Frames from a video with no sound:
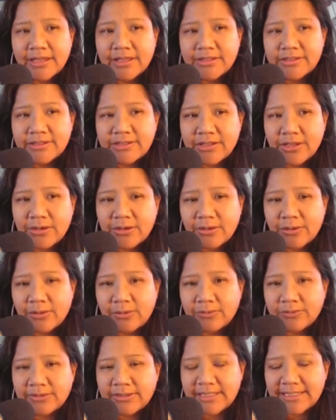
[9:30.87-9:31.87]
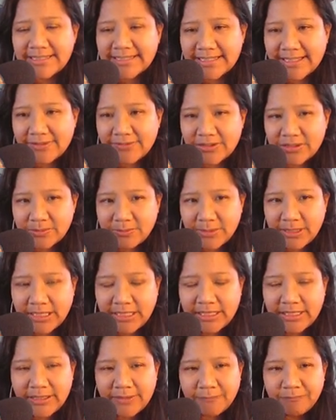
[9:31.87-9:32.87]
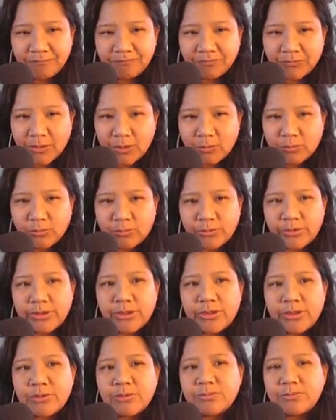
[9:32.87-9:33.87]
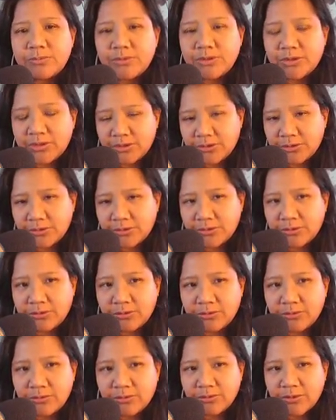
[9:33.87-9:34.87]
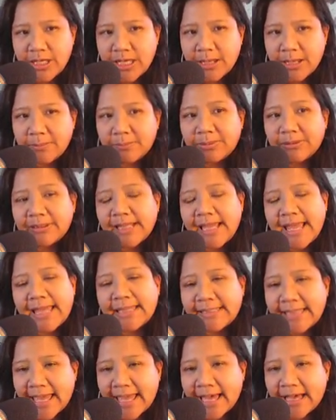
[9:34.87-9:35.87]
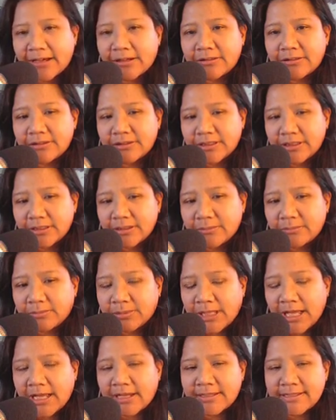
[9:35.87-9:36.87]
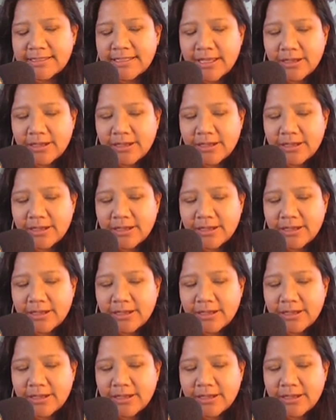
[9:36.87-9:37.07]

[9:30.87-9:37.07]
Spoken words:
So this gives me room to plan out blogs.